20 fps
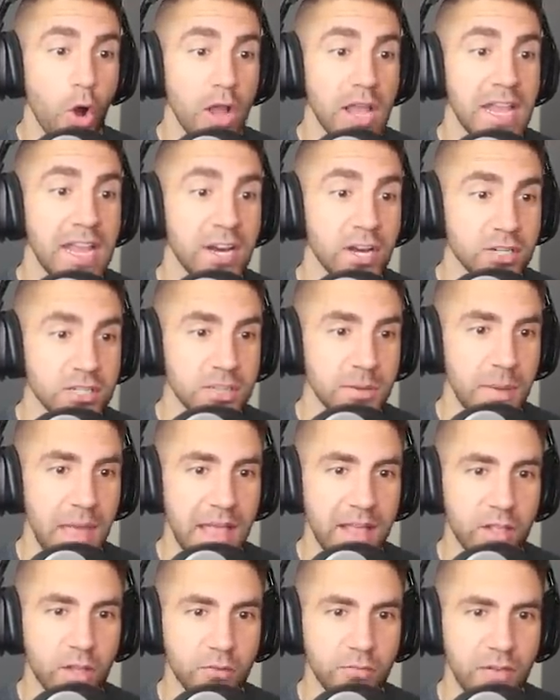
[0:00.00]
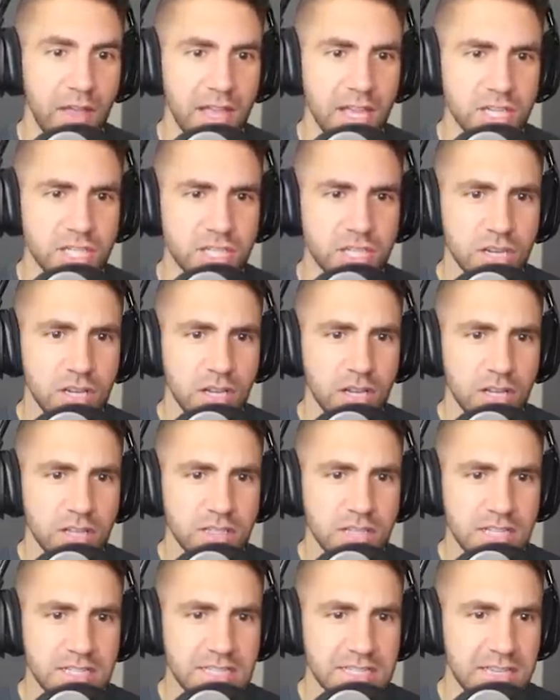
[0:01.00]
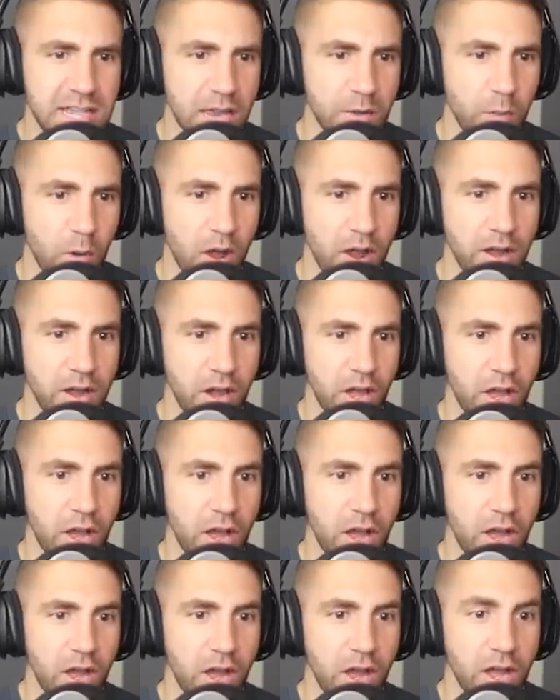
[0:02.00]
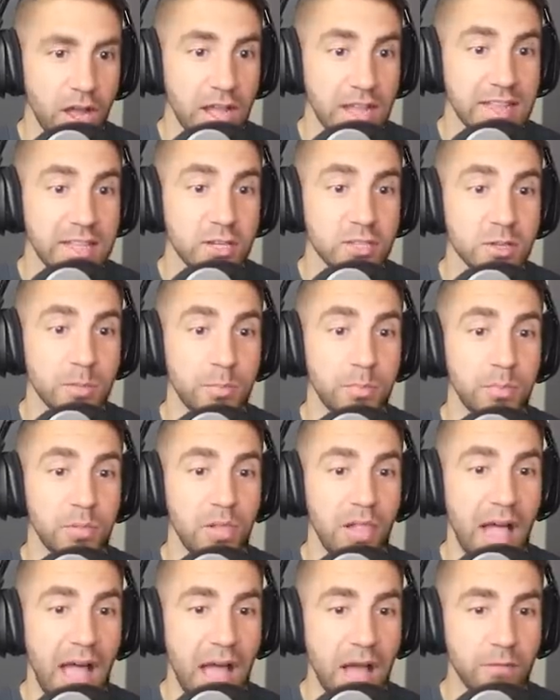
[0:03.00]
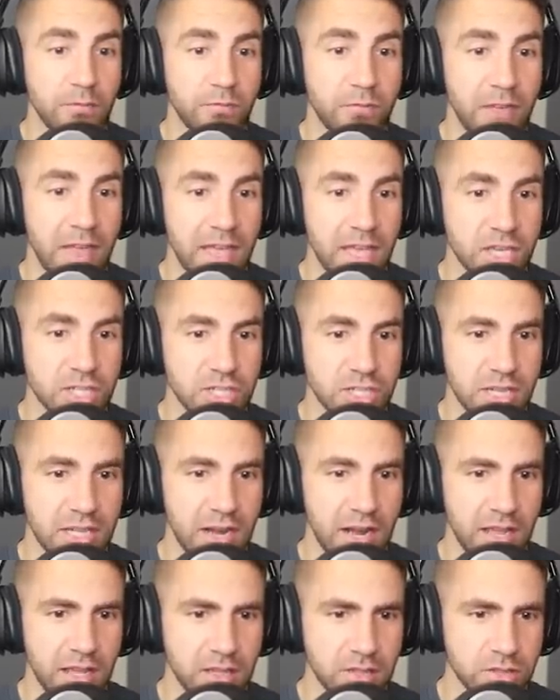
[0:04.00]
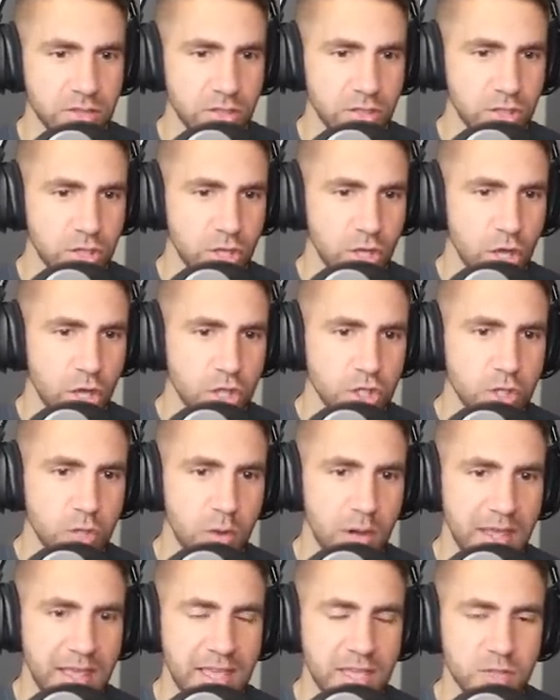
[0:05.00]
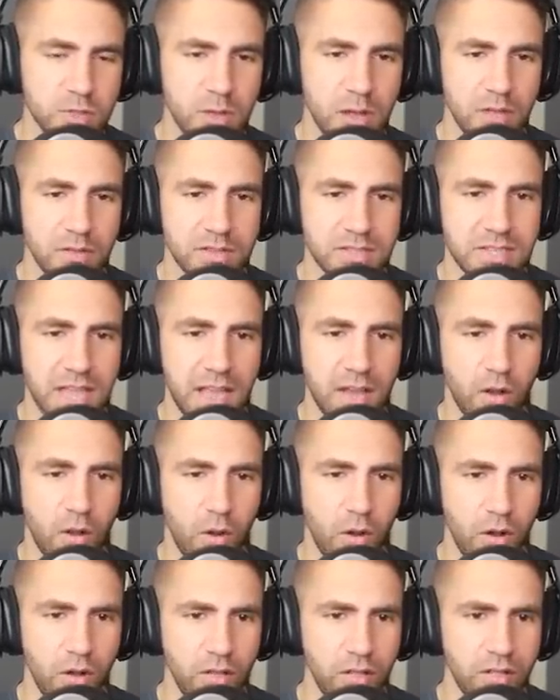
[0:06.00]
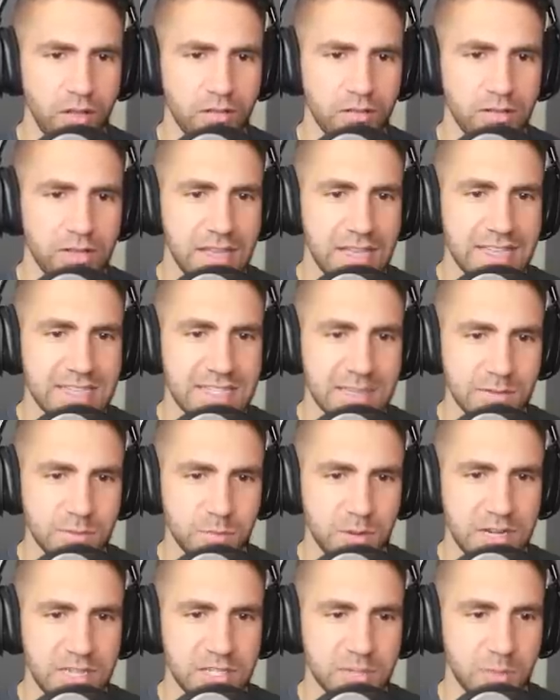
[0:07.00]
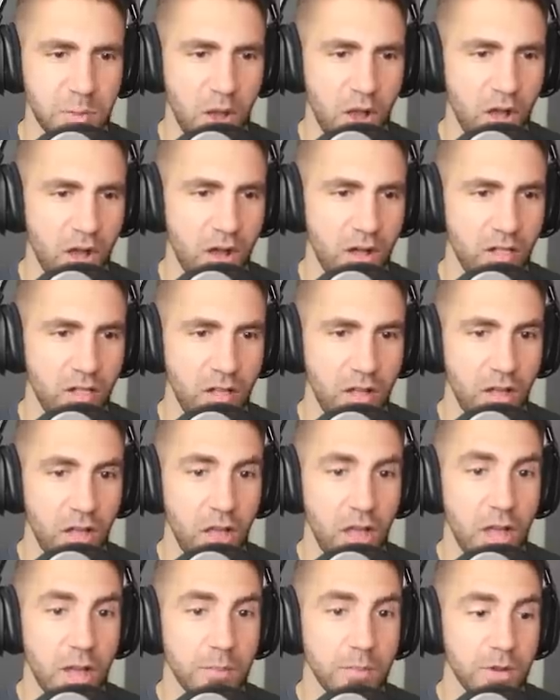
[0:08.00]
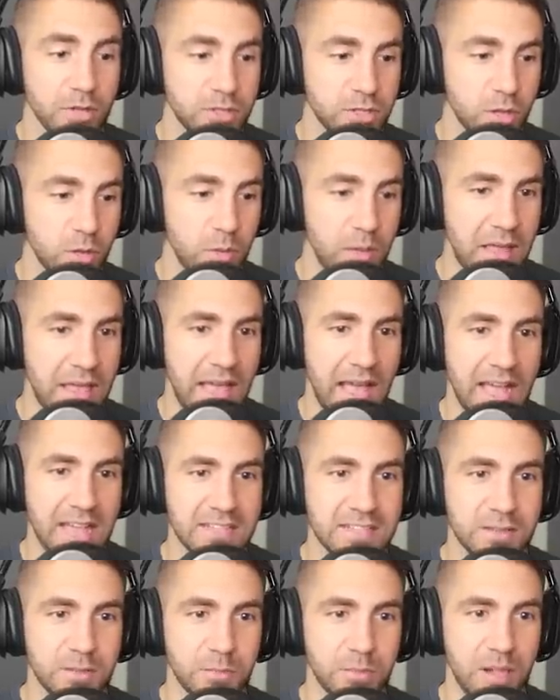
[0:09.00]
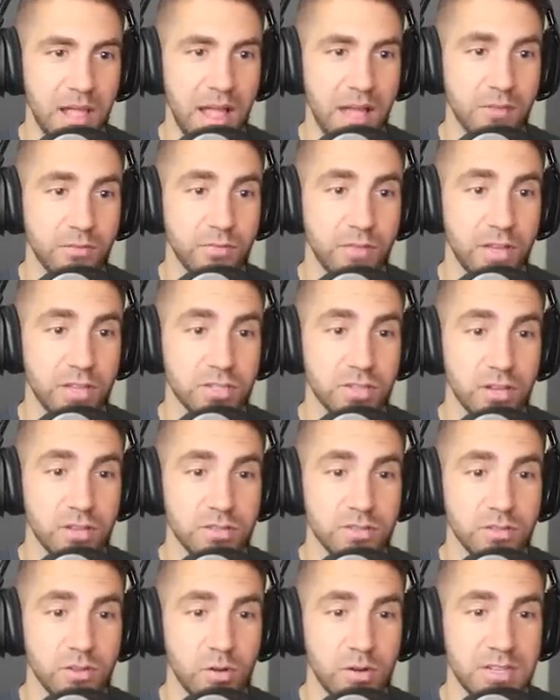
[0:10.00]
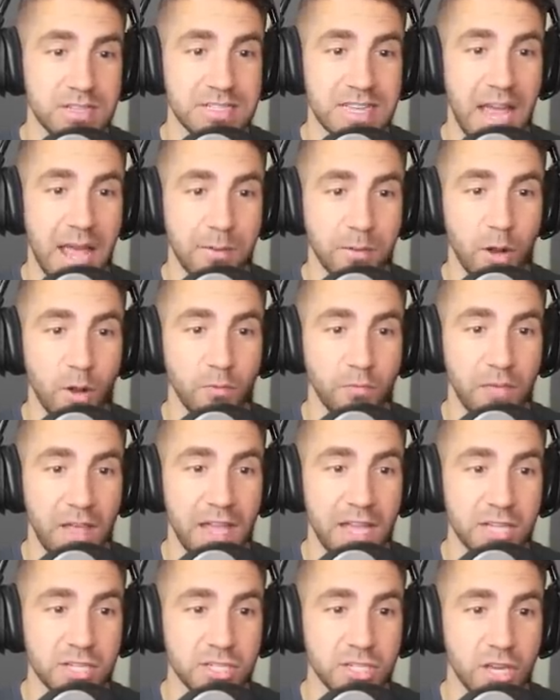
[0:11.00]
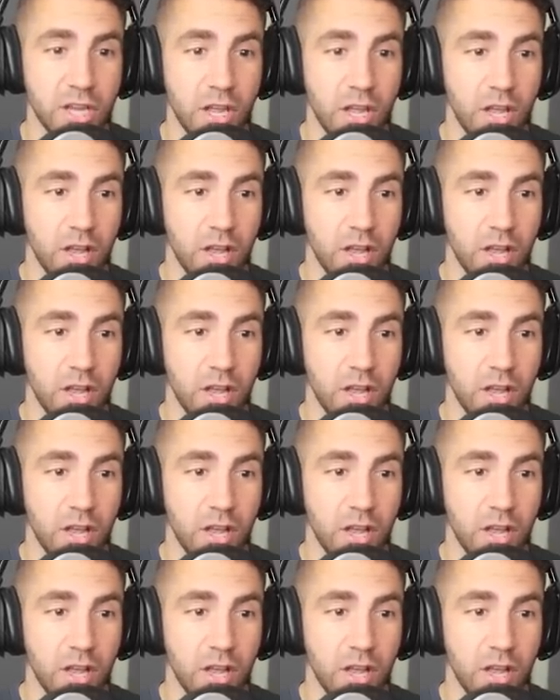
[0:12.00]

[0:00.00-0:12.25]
Here's some anglerfish. That's a dead one. There's a blobfish. Can I... Dude, I can't swallow this guy whole? He seems pretty small. But dude, we got some blobfish, also known as tomco fish.